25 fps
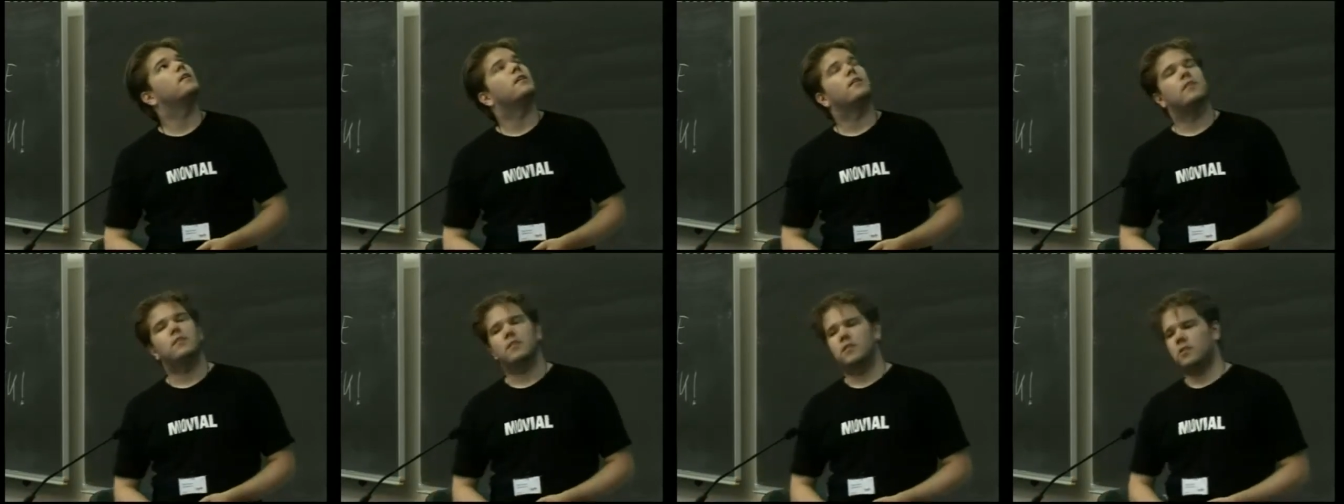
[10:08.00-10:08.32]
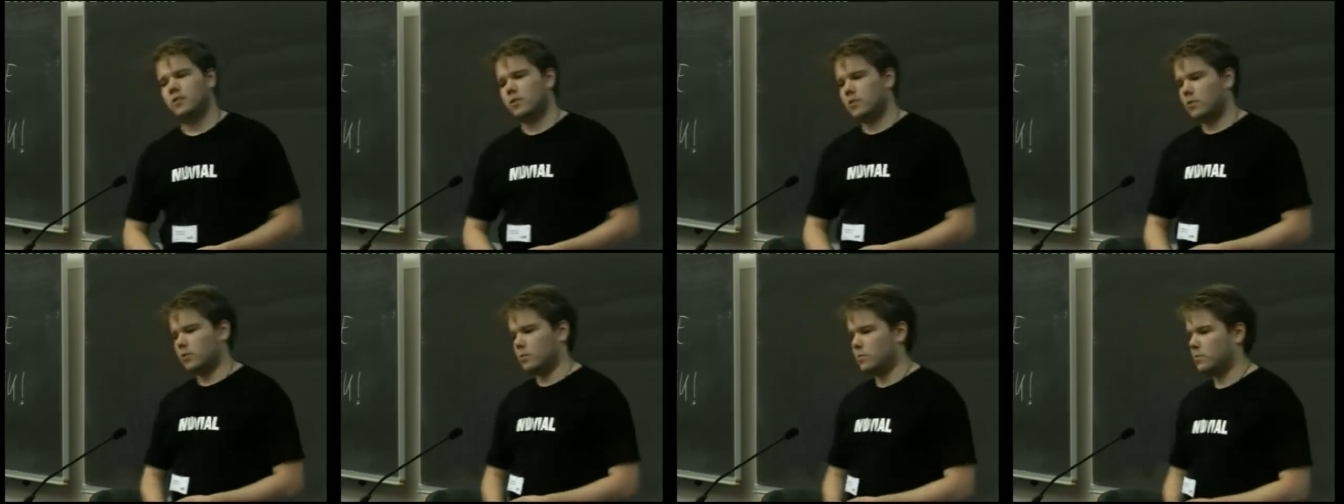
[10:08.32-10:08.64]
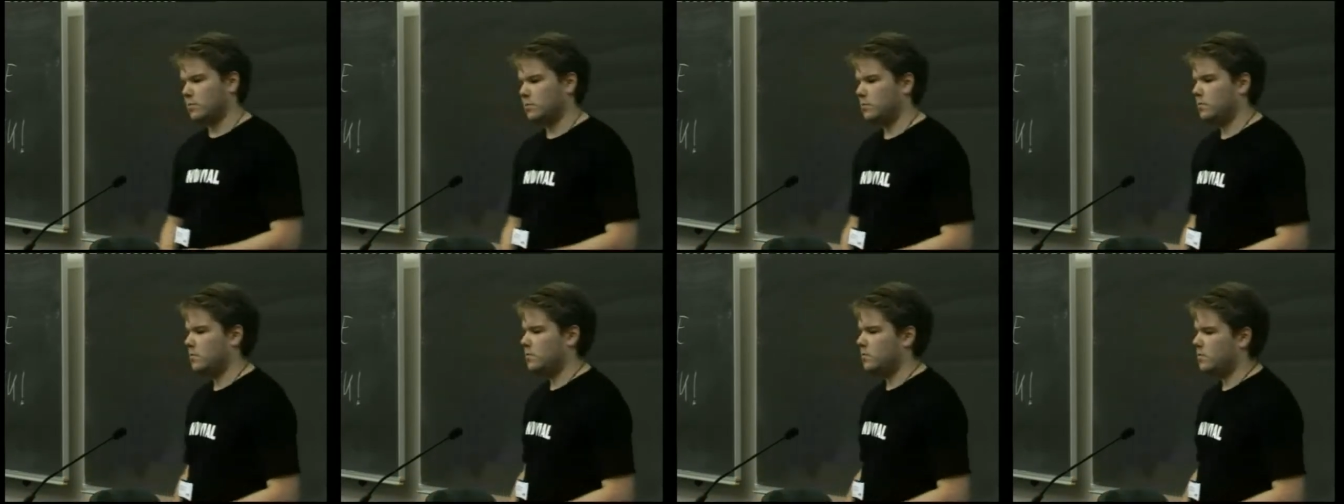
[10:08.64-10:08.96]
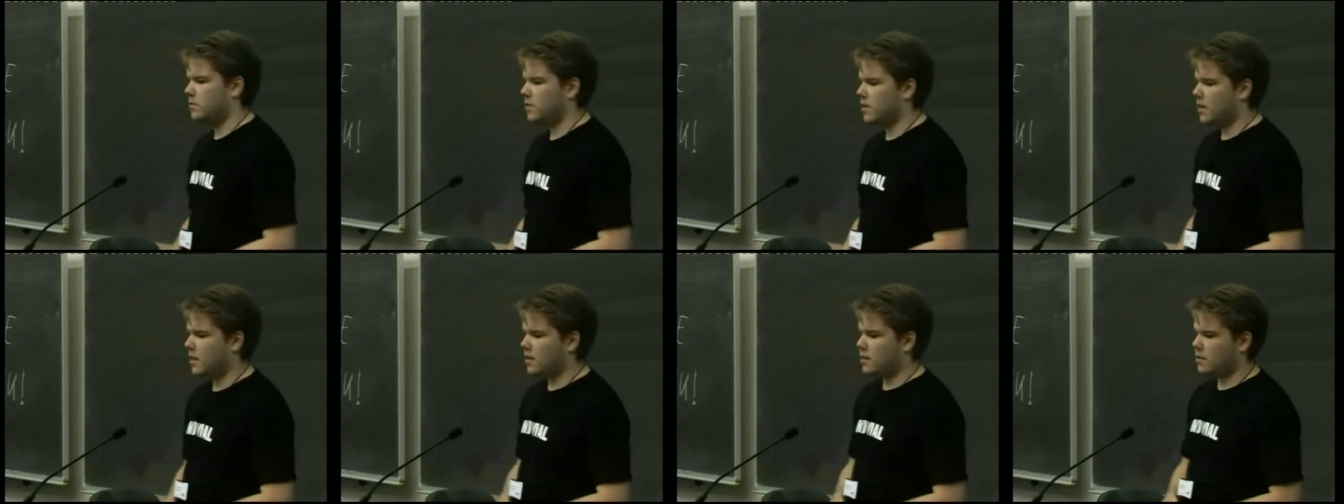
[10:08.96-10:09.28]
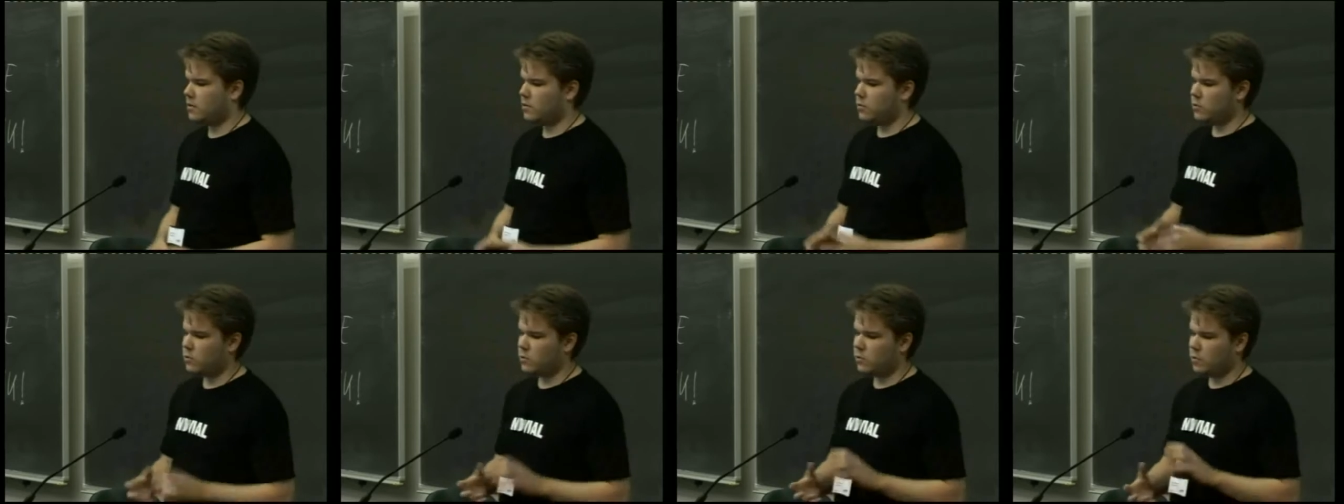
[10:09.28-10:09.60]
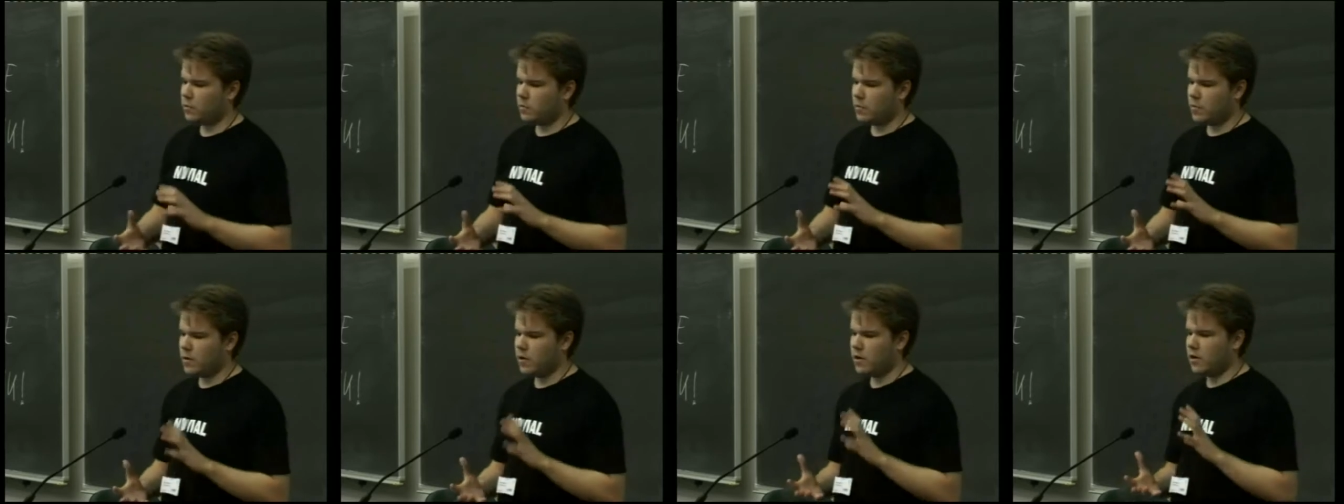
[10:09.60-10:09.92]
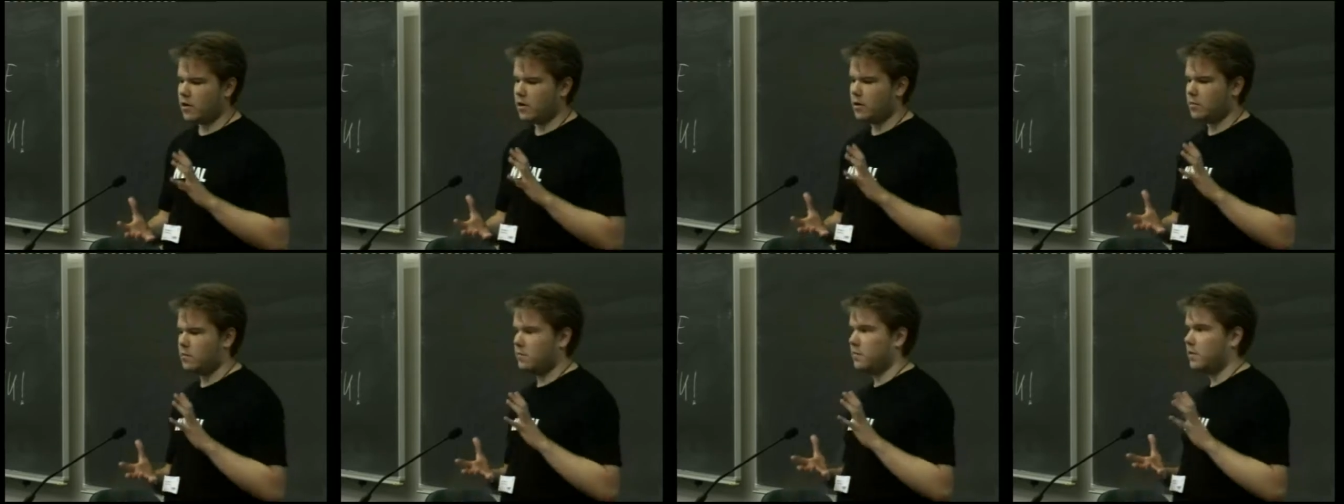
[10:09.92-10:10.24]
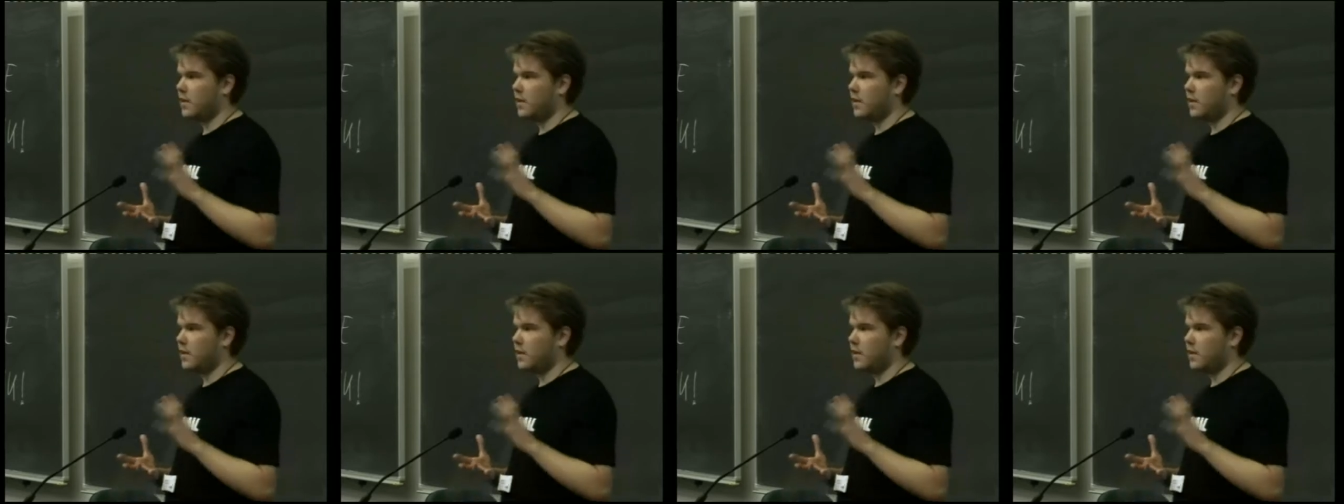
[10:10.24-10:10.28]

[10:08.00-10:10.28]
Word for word: So there are two uh,